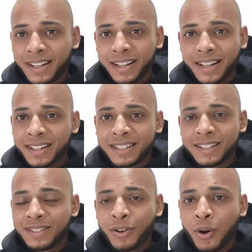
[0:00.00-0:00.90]
it's
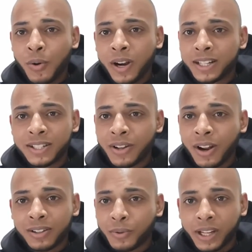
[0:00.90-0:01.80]

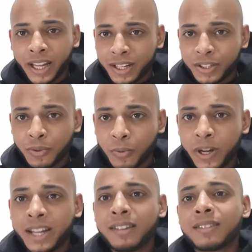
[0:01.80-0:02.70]
not related to
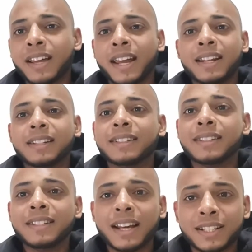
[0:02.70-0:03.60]
wheat, and
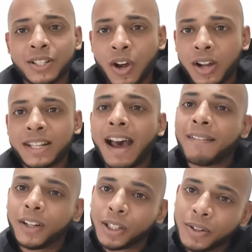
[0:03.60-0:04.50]
it does not
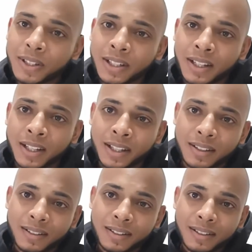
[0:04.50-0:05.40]
have gluten in it.
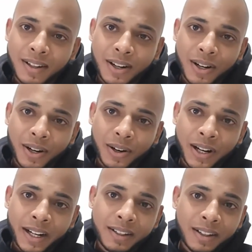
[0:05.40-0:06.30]
All
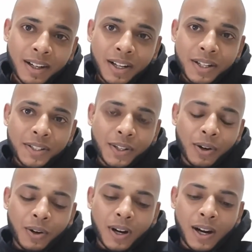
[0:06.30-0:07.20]
right.
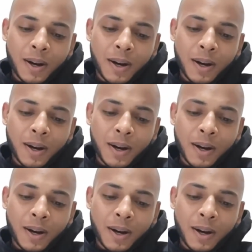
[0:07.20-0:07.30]
So